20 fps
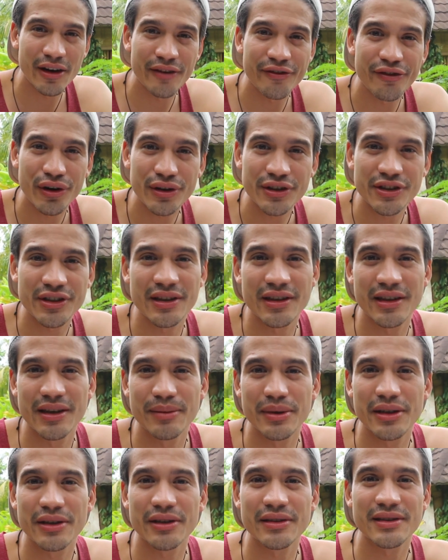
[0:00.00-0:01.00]
Unfortunately,
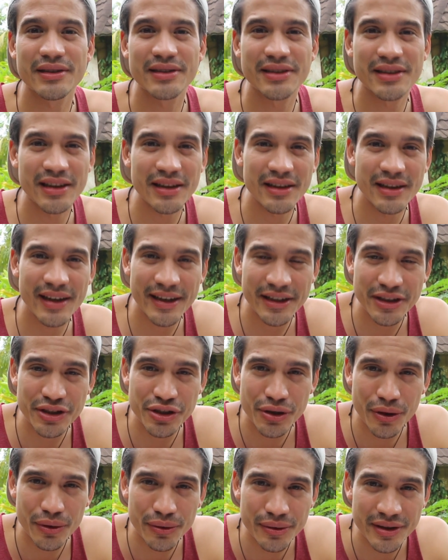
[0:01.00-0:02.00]
because it's still like
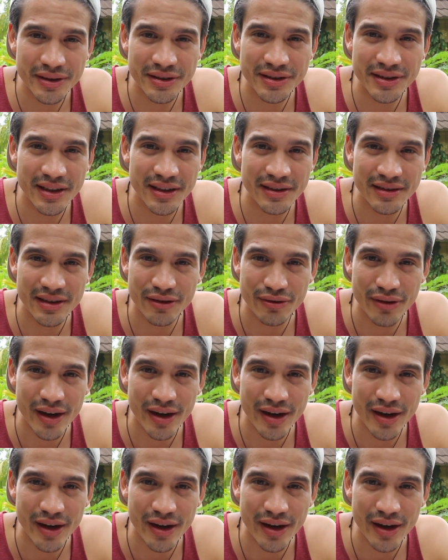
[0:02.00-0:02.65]
shoulder season,